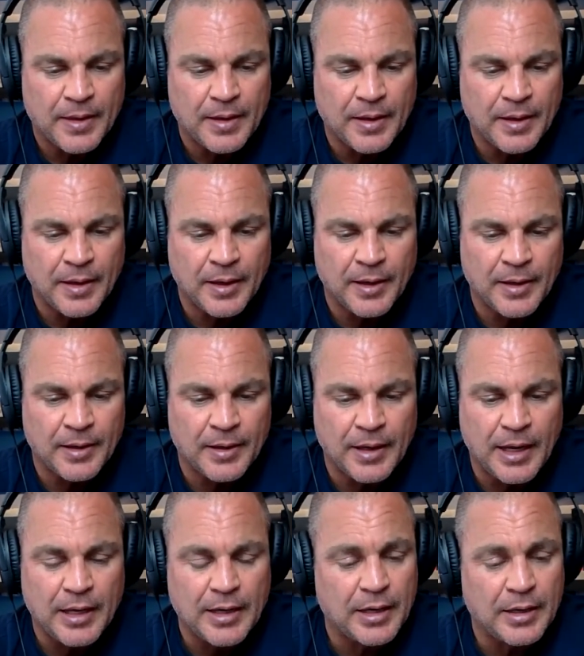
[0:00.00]
and
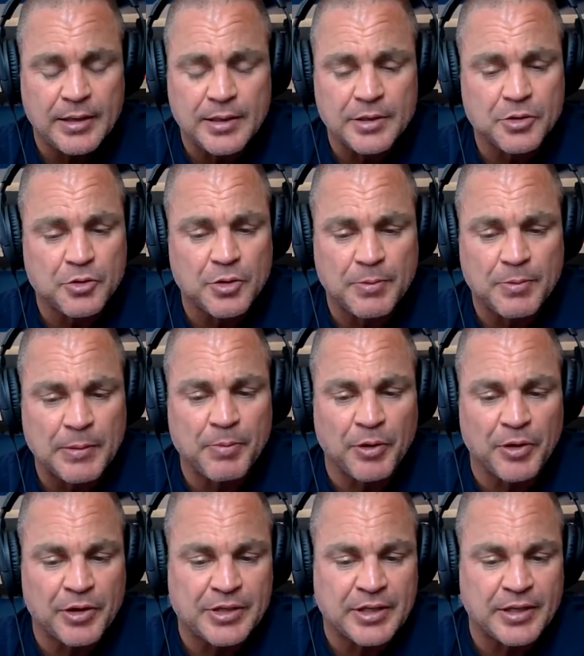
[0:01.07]
industry people,
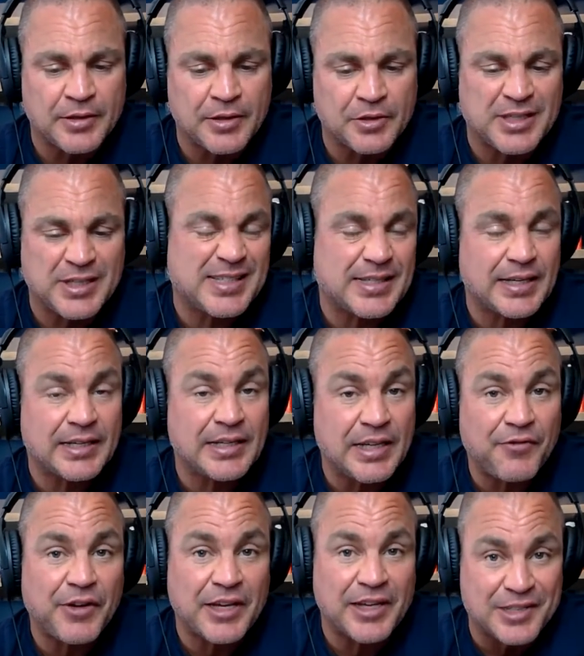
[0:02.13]
there's a
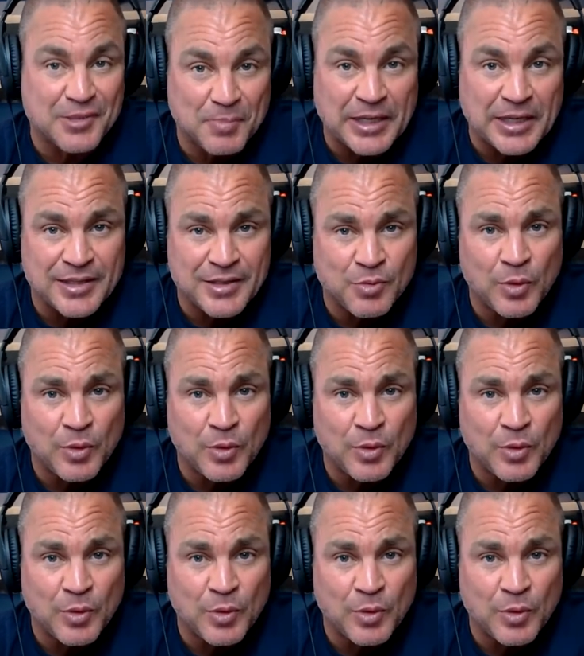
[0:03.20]
significance piece.